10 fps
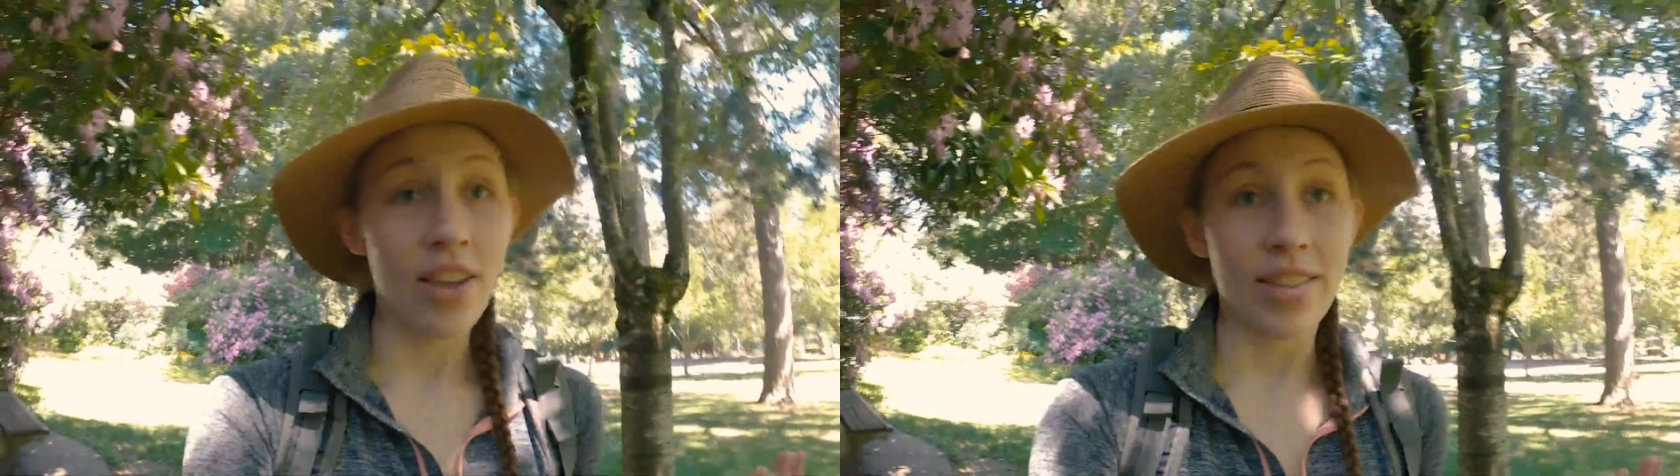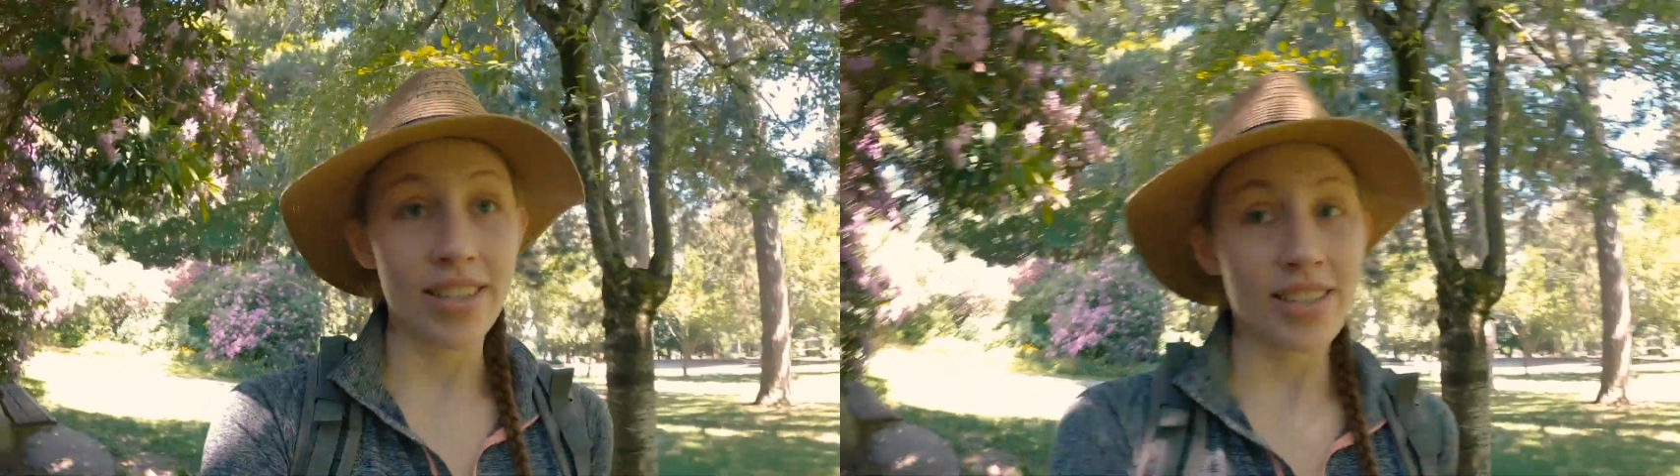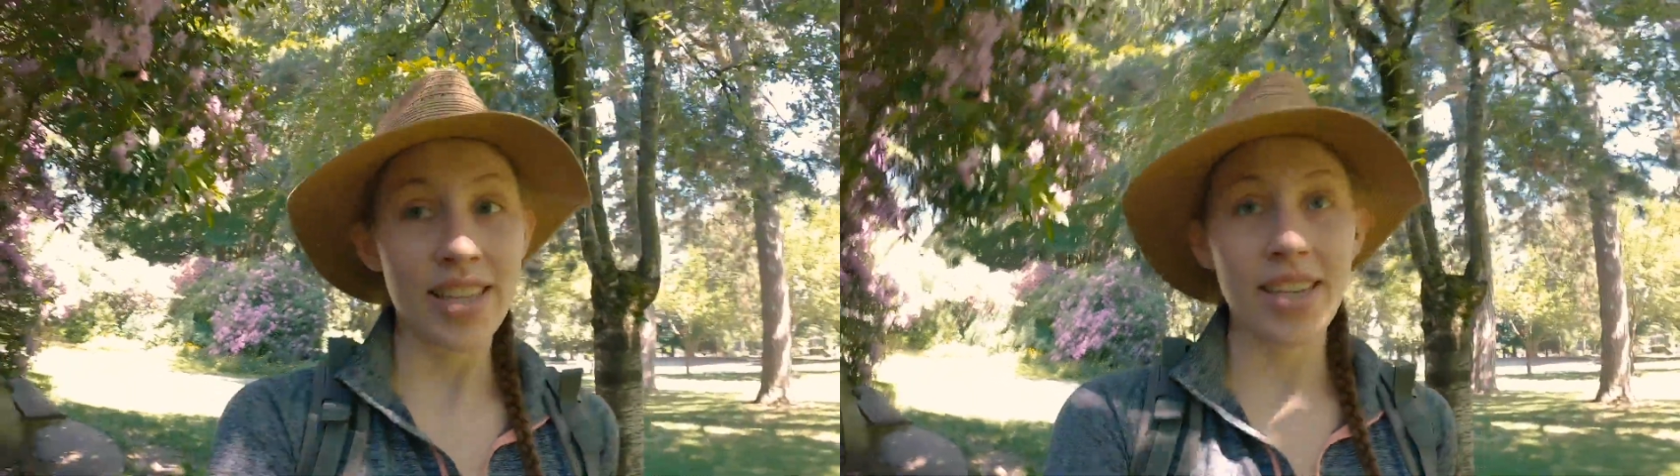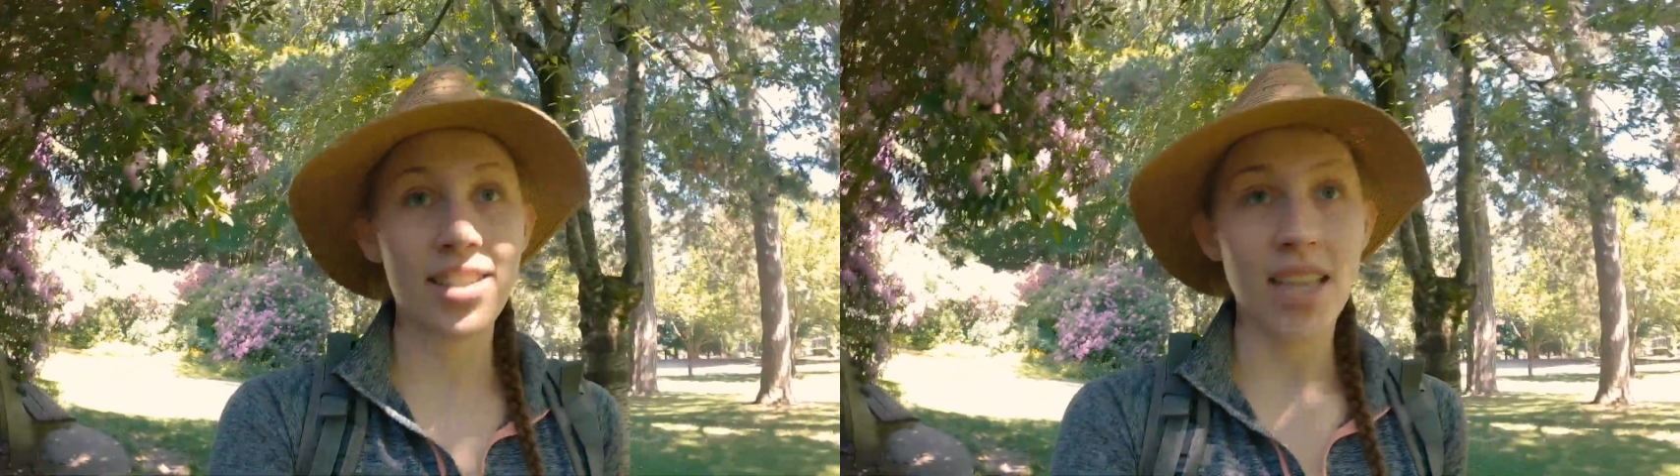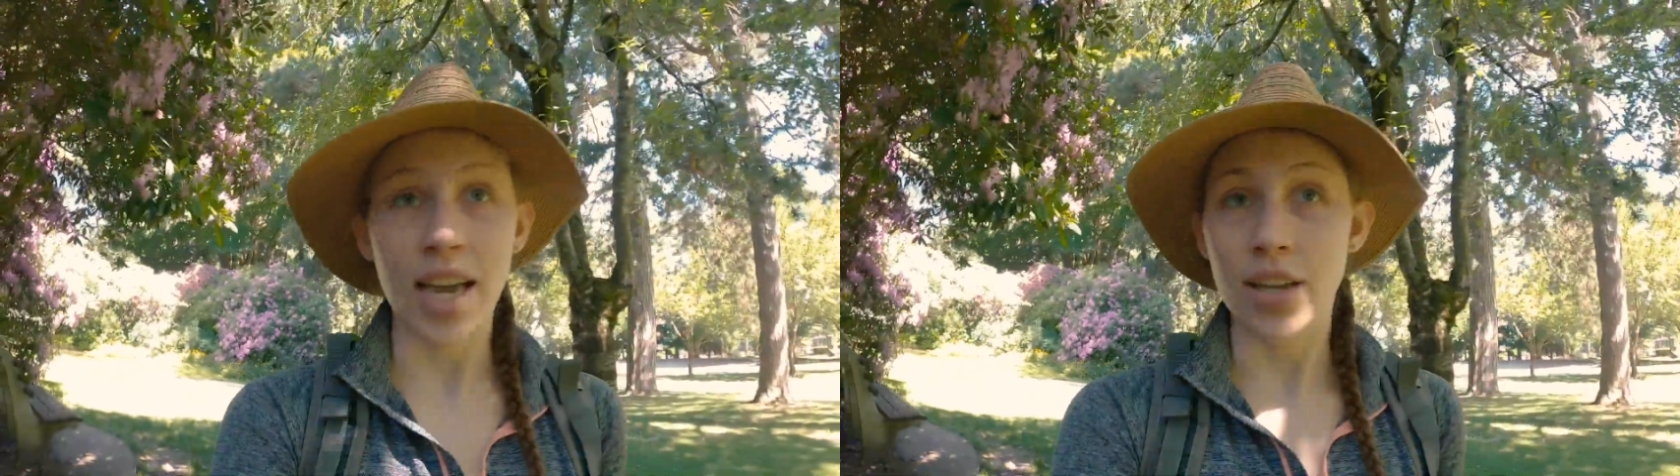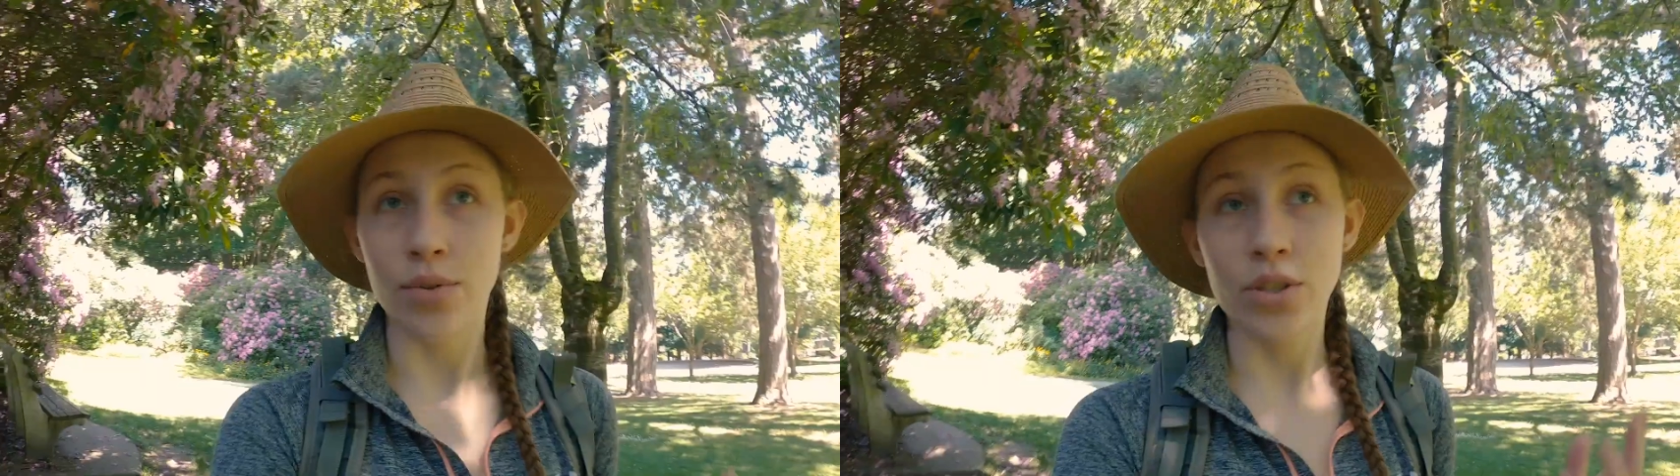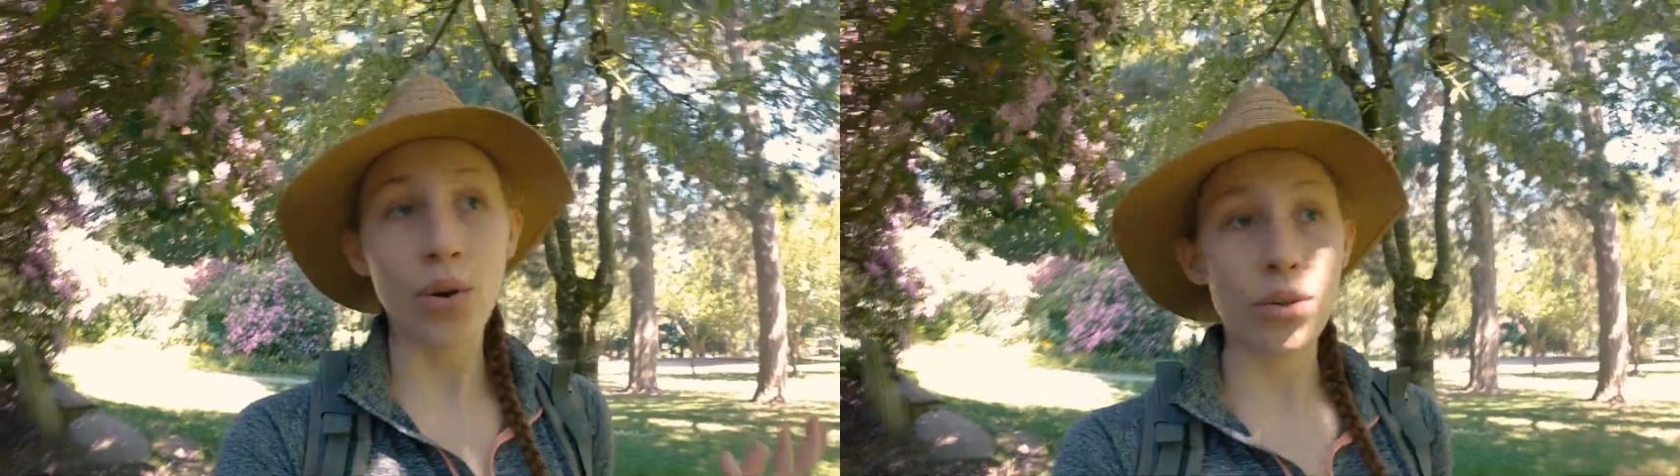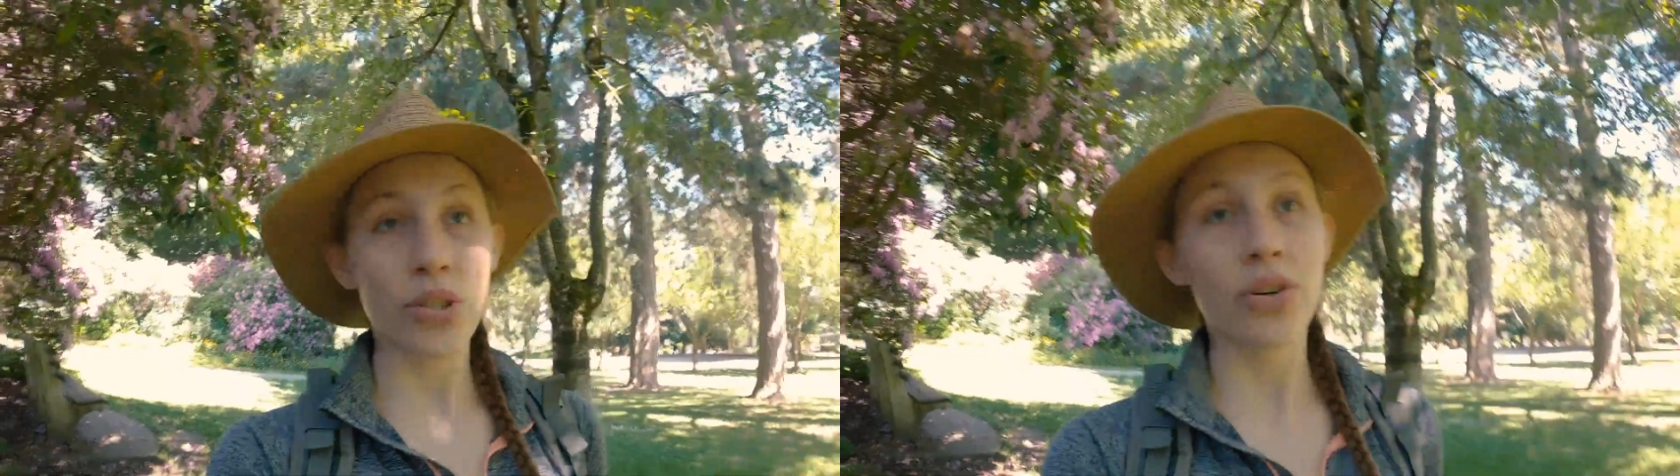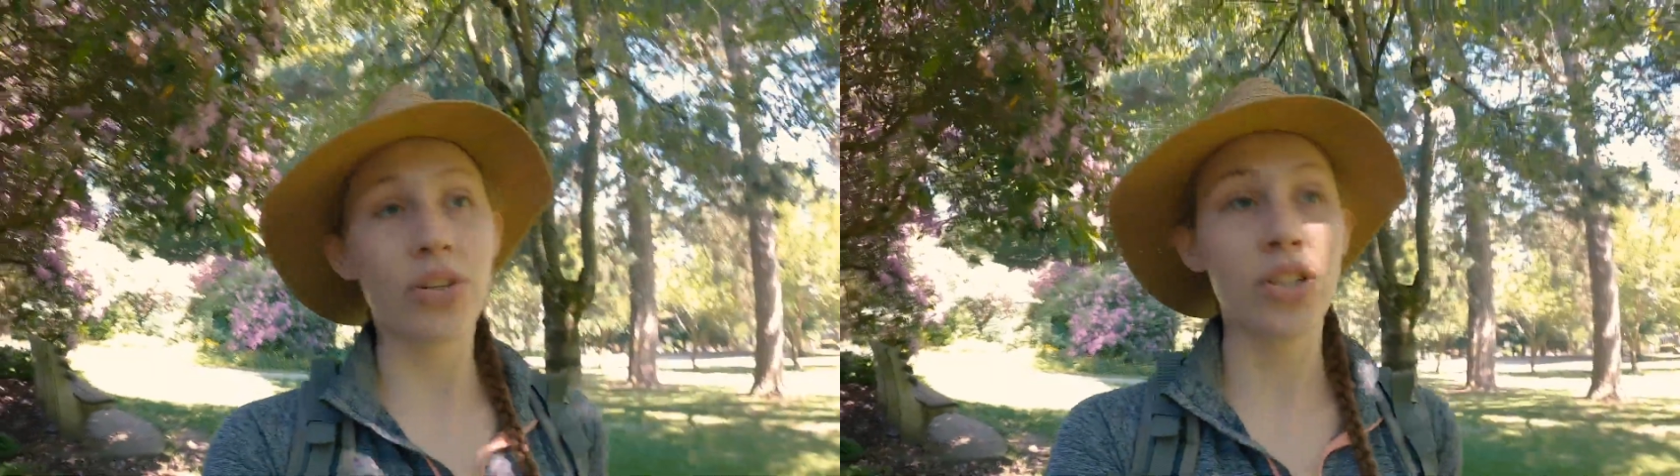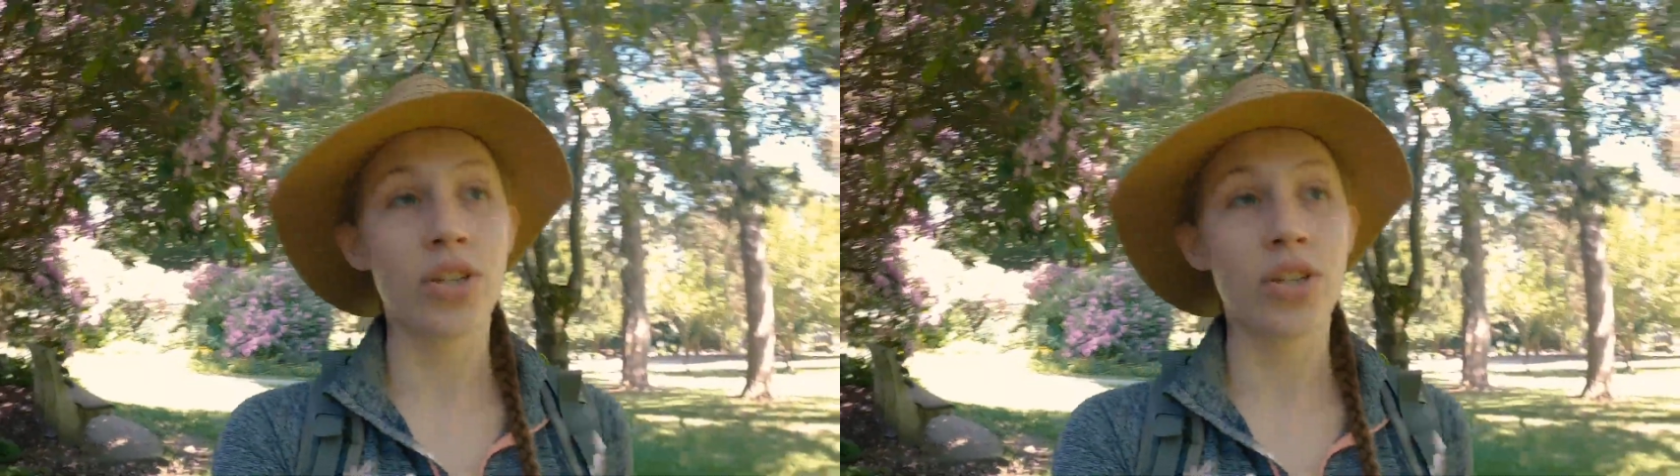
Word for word: these things that you were told you couldn't